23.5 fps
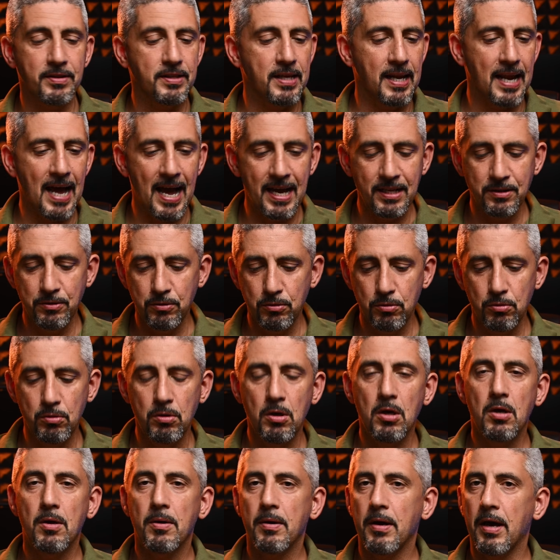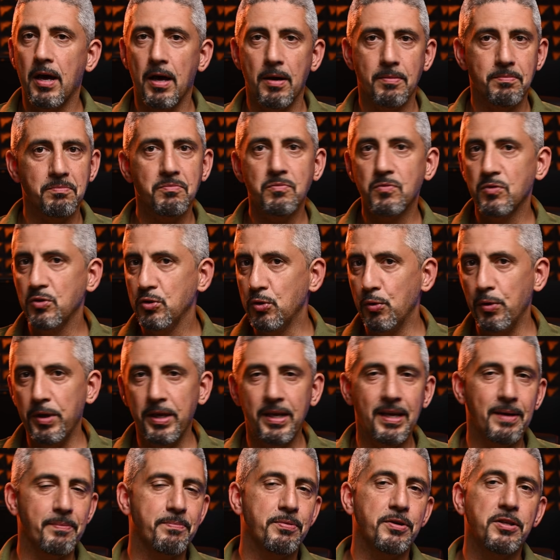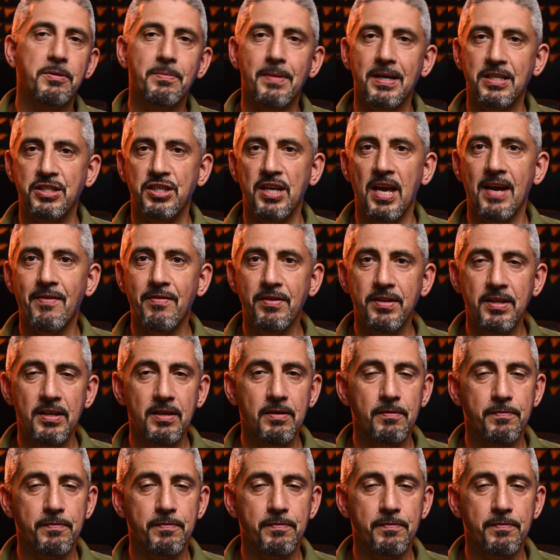that I do, doing pretty much everything